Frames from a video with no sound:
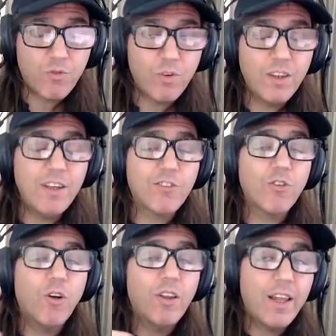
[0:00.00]
release
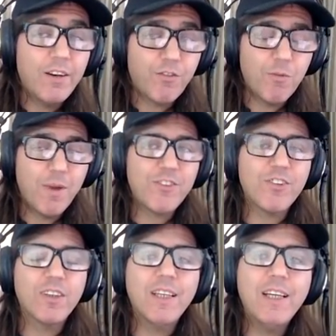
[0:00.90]
all that
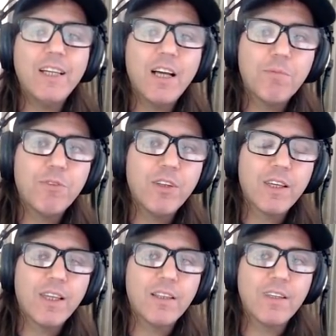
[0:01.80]
information leading up to the
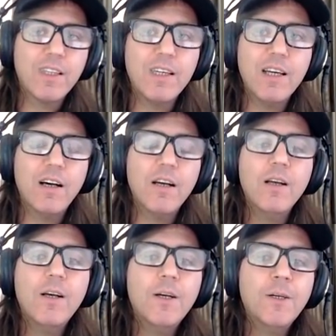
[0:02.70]
to the uh,
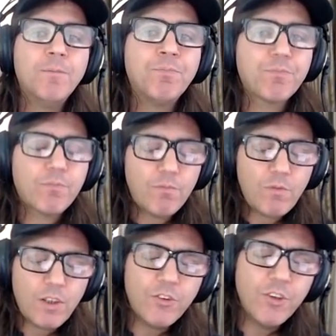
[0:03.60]

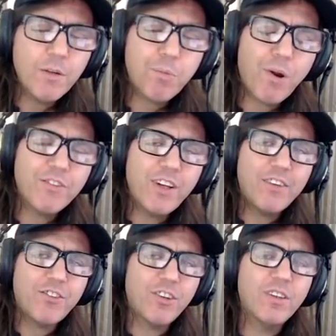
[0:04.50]
to the
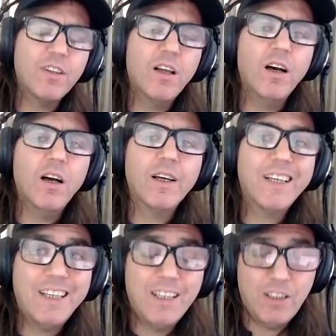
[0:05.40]
presidential uh,
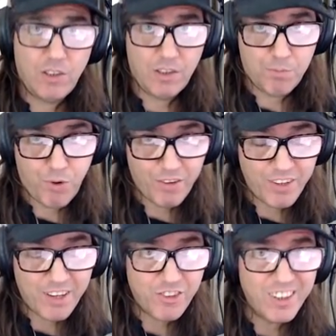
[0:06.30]
the
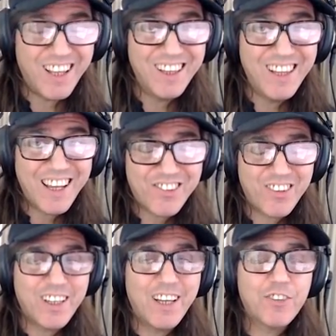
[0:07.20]
presidential
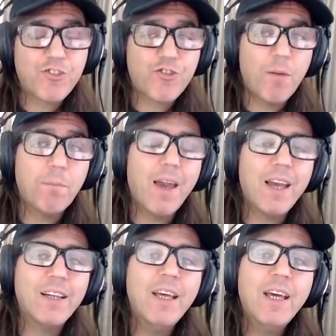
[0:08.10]
election against Trump
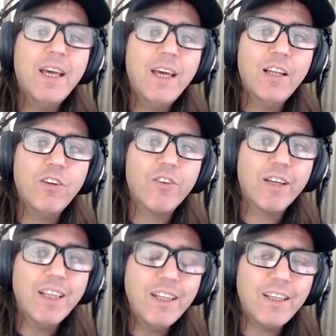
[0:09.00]
and Hillary
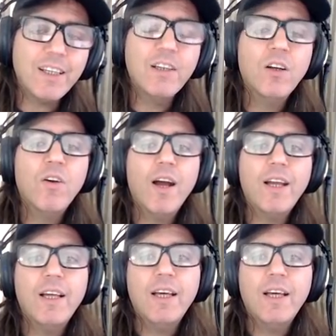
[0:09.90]
Clinton, right?